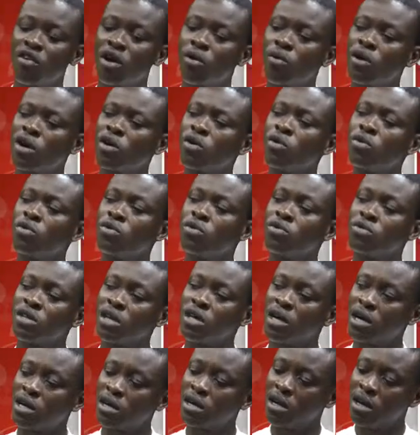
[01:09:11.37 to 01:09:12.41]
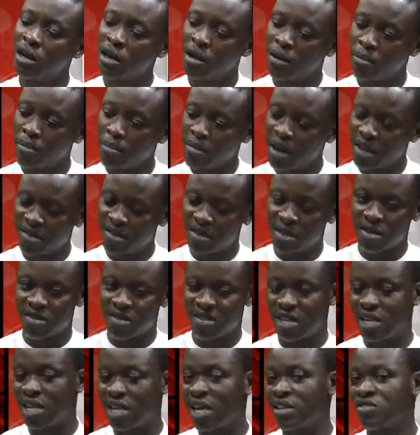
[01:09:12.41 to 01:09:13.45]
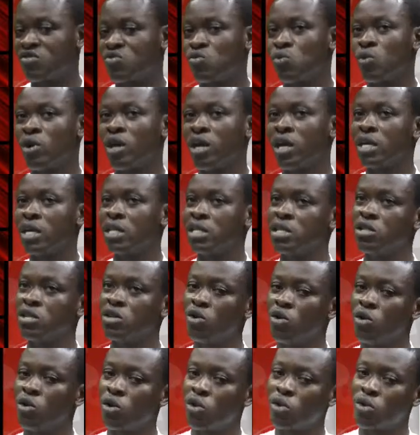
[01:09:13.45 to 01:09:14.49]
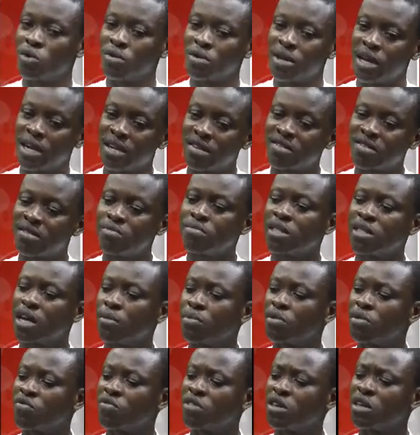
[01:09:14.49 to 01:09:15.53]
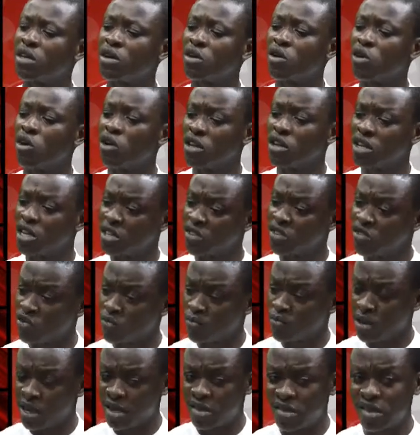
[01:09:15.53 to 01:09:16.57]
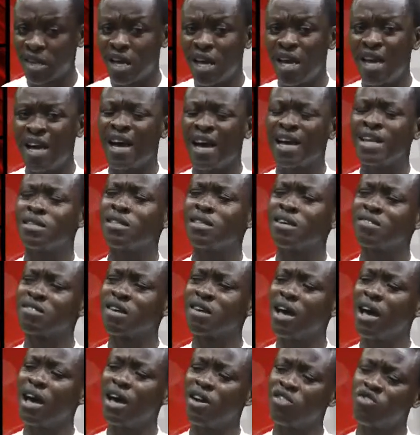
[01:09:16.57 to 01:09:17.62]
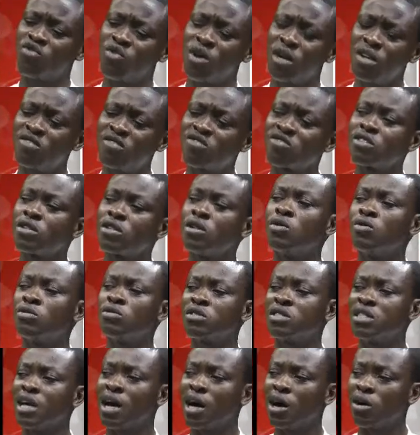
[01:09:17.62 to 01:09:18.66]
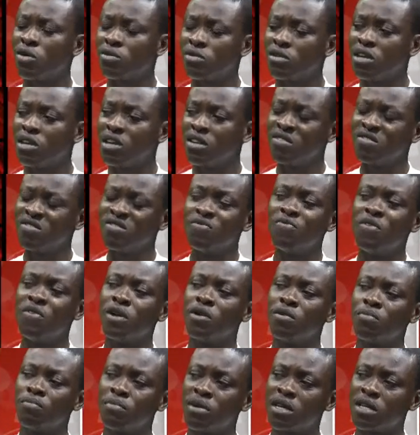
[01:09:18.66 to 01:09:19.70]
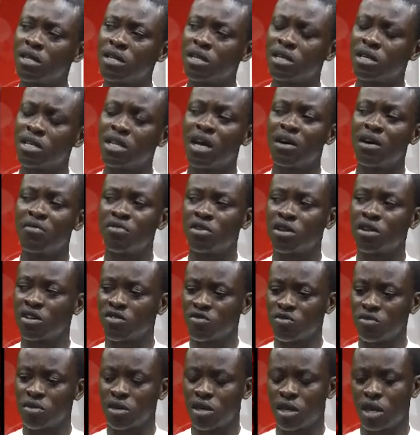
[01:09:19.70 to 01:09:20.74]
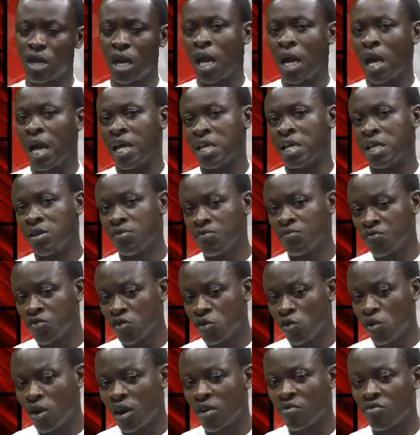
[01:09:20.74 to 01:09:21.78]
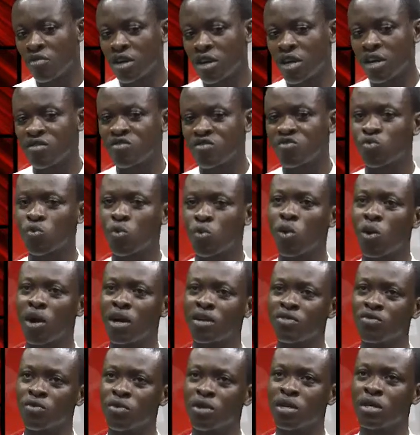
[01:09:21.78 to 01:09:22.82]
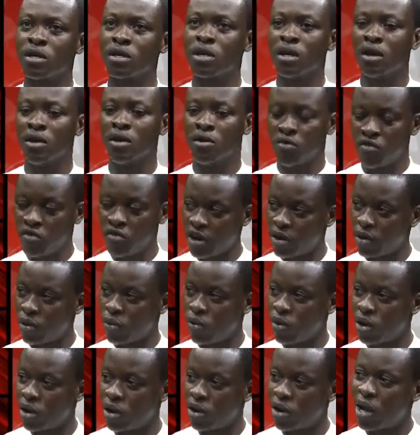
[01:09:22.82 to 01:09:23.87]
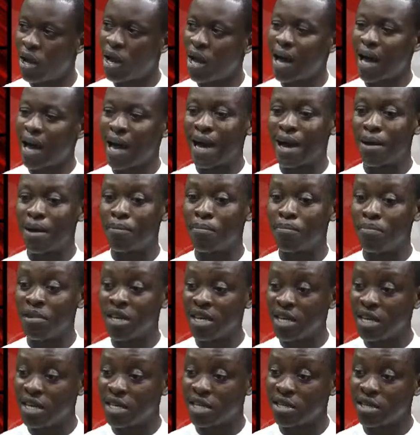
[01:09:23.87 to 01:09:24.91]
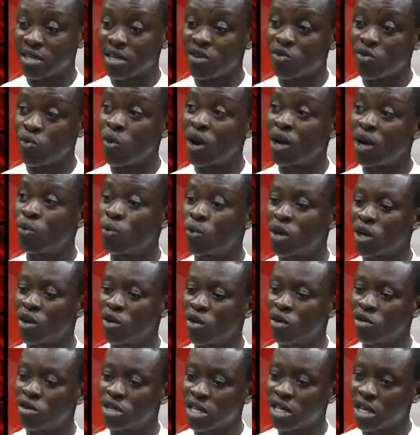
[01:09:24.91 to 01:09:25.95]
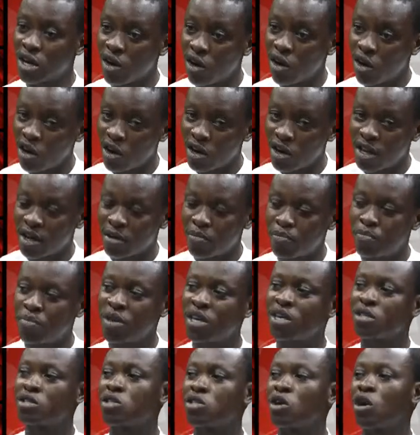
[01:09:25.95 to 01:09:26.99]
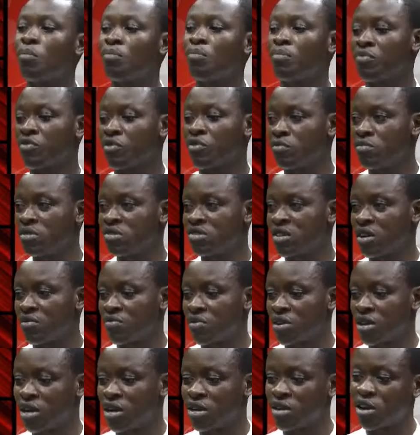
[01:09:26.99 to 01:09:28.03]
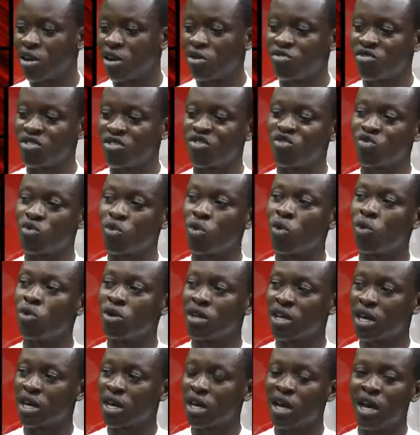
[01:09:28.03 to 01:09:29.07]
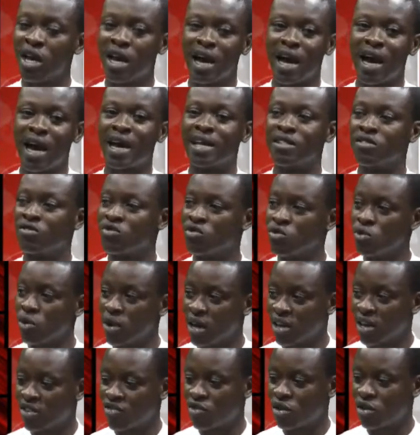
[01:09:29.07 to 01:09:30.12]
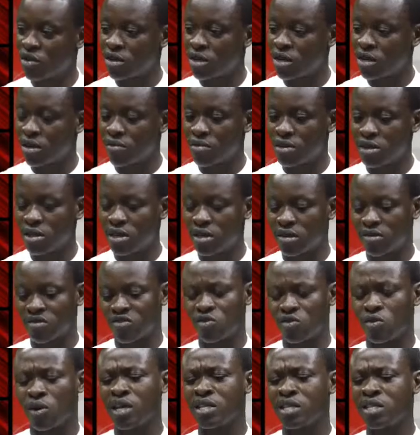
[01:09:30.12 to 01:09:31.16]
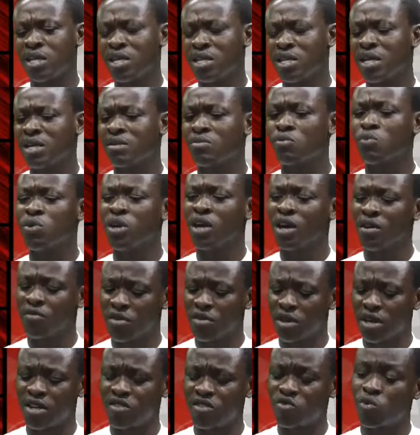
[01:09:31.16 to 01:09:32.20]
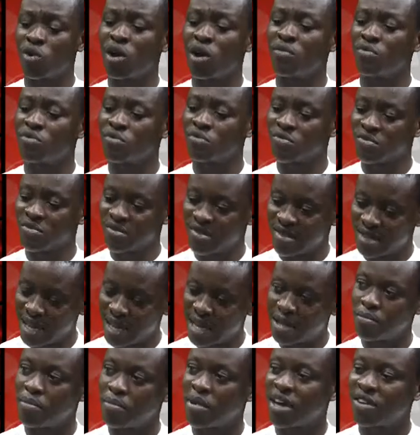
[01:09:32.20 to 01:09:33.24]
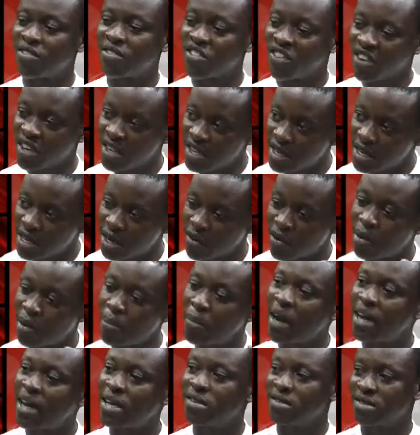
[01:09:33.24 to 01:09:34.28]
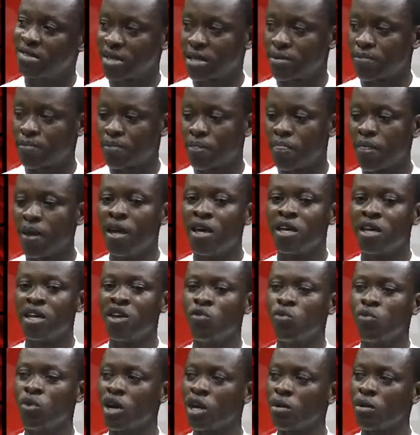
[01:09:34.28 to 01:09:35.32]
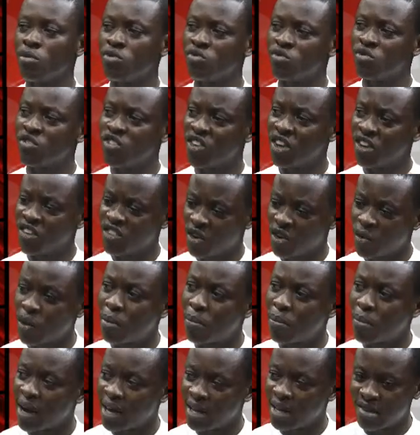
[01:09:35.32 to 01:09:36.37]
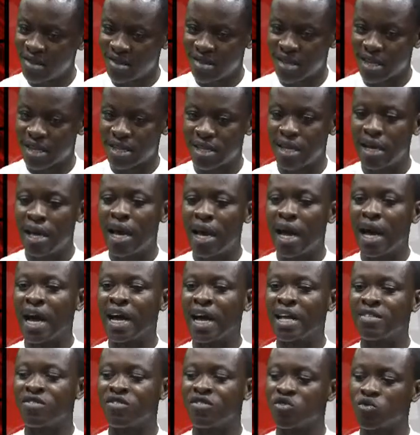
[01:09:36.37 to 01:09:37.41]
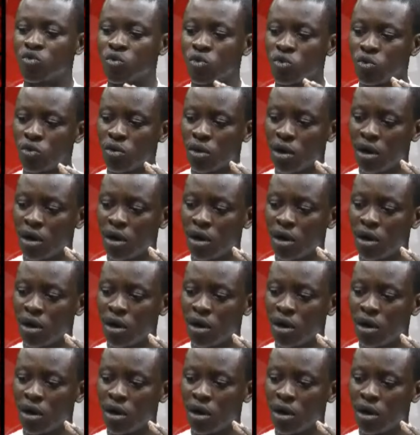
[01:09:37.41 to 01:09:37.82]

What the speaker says: our colonial masters, and that's where the neo-colonialism type of thing got into place, and it has actually slowed down development in Africa today. And the few Africans who are doing very well are being, in one way or the other, picked up from these African countries to go there and do extraordinary things. So I think that we Africans will have to start by changing our mindset. If we're able to change our mindset and to